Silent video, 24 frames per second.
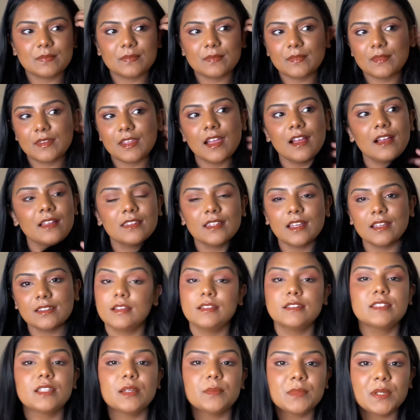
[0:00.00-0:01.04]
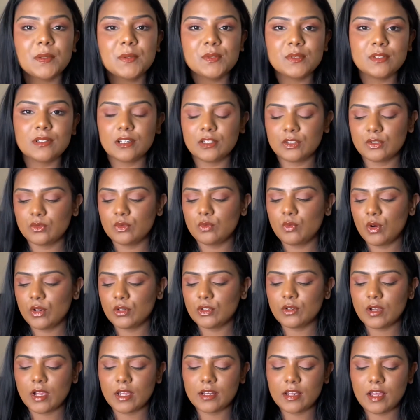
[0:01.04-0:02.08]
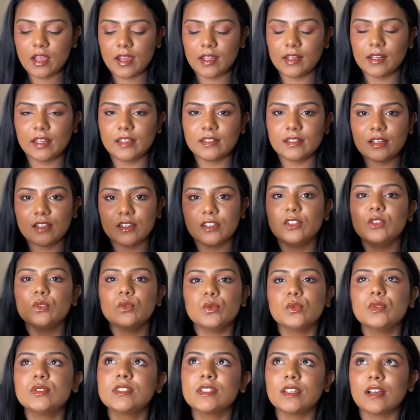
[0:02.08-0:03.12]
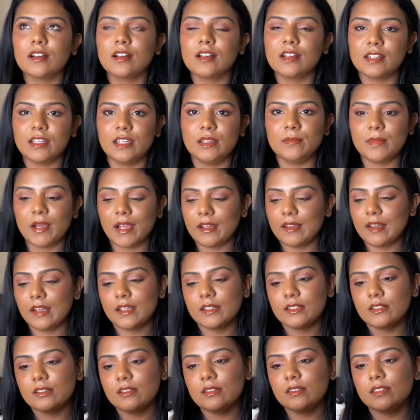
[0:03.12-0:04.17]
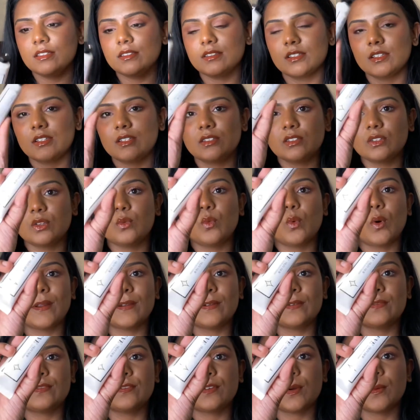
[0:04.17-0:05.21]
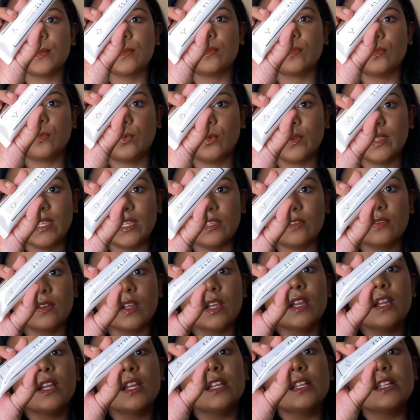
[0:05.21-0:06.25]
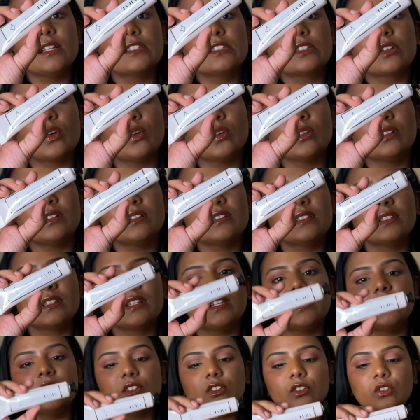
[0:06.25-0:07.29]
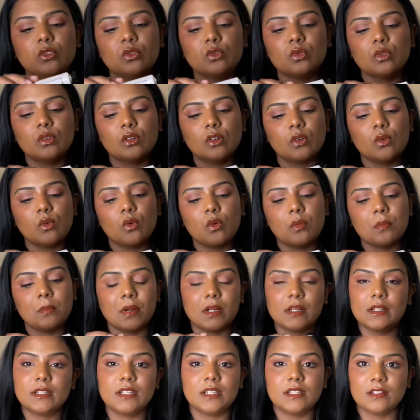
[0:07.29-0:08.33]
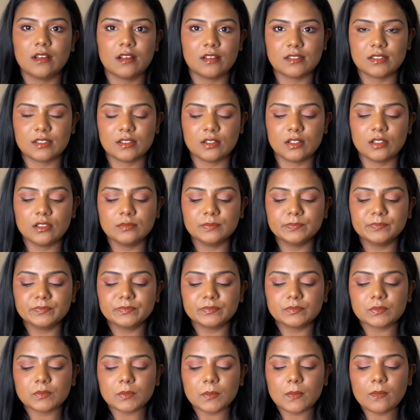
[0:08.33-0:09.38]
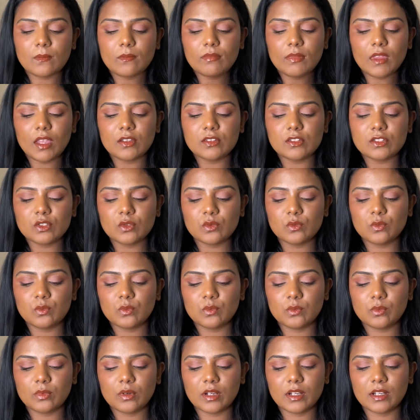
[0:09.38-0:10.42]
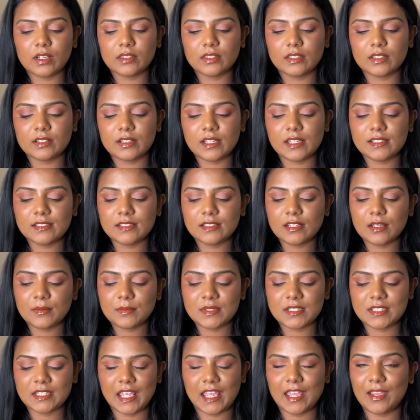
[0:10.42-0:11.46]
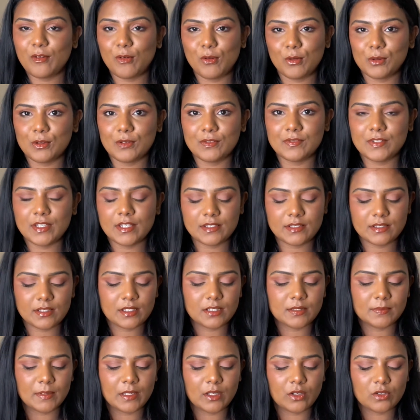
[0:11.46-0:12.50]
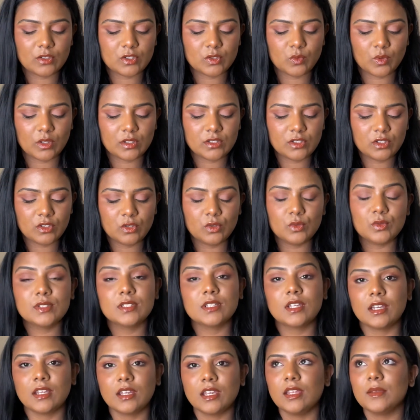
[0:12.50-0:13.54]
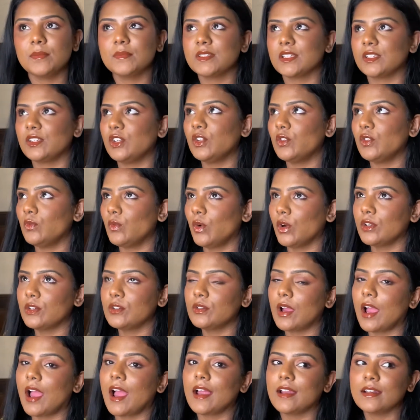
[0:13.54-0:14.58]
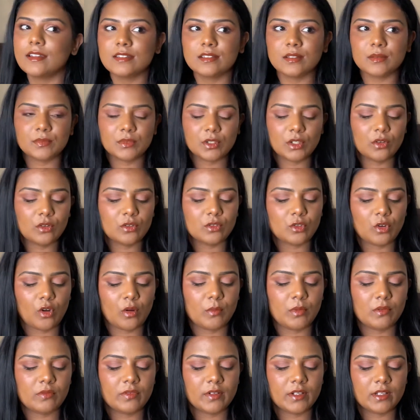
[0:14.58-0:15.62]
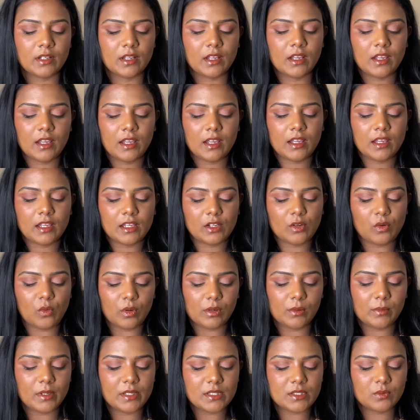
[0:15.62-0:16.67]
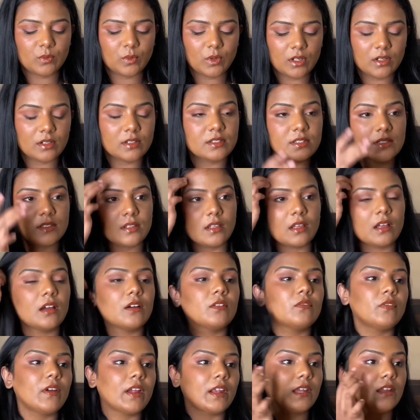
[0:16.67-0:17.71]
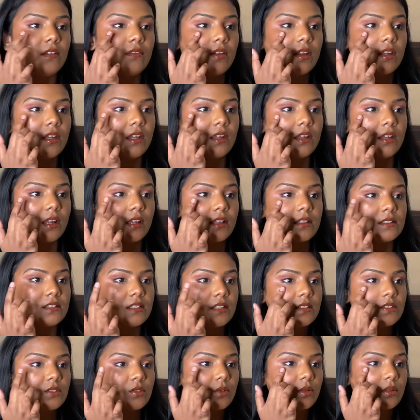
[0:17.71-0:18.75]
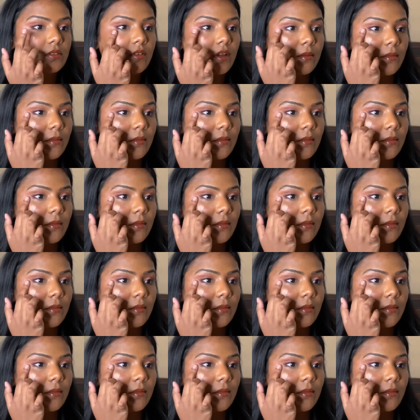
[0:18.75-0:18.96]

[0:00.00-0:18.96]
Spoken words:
yeah, that sometimes when I do want to add a highlighter, I use a cream highlighter. This is the one from Vieve. It's called the Skin Dew Glow Multitasker. So the reason I'm saying all of this is because once you use creams and want to add something on top of it, it always works very nicely. So